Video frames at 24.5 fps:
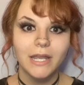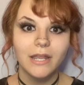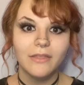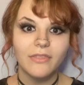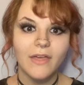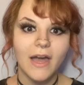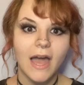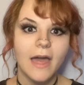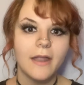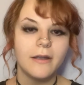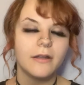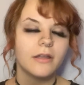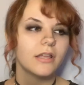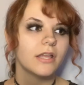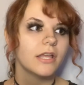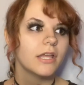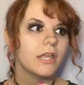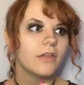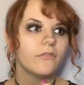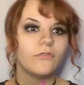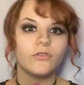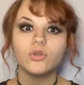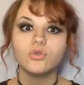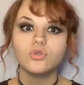that
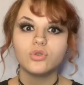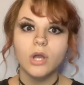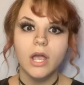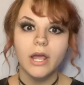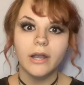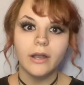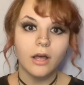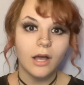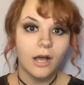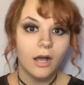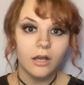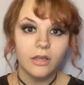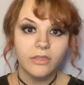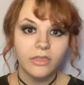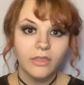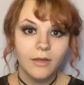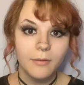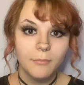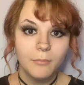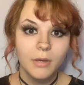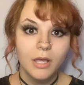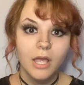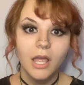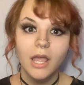if you try to hug
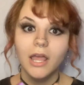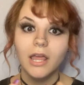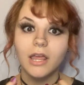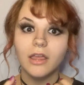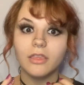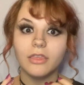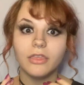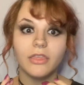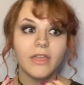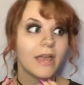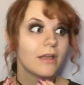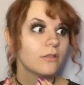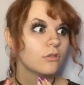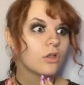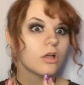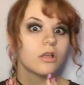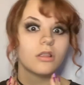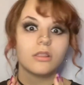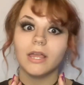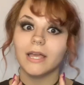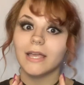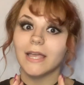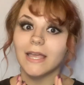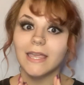them, they look
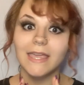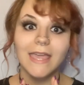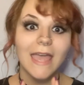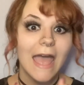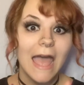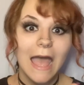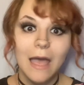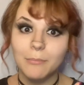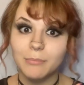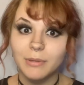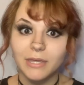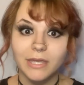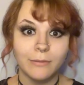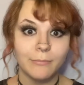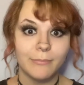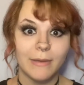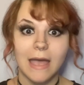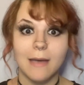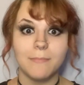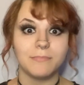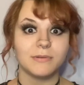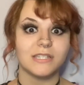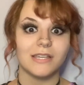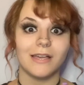like a cat being
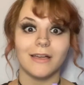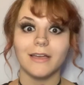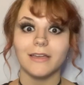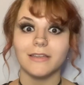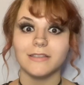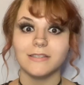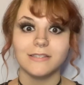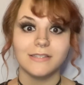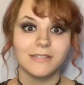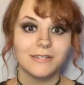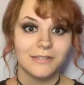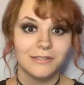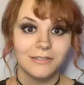baptized.